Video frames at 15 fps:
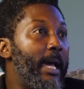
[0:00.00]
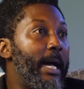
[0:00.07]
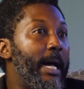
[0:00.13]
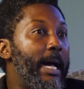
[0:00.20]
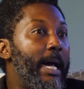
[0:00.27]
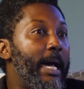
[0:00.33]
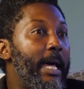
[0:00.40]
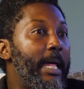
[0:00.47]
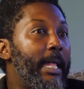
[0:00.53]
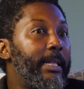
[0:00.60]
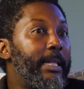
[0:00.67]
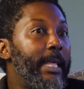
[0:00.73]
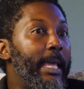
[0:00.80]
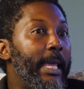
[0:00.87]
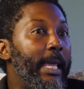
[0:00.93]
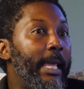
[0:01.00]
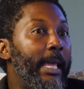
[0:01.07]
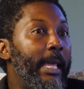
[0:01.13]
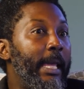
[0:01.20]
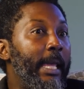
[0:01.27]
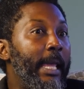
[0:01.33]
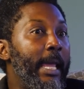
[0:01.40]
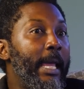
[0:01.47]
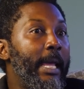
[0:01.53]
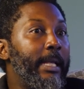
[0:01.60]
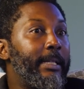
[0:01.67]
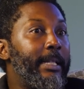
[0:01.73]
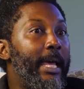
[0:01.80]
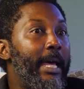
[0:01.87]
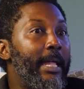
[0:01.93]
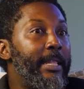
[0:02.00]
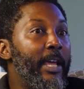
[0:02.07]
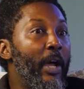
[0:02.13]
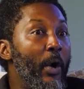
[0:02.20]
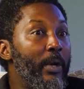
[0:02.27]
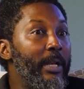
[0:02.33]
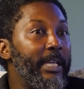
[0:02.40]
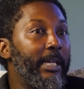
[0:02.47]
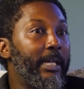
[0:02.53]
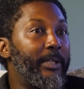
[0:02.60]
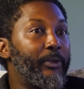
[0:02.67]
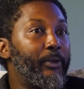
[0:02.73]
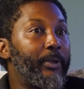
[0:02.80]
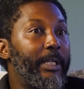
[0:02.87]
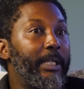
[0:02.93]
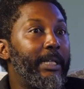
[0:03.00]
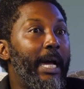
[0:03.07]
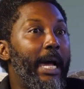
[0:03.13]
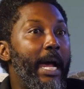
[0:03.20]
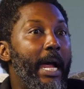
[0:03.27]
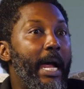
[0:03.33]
They are the only country that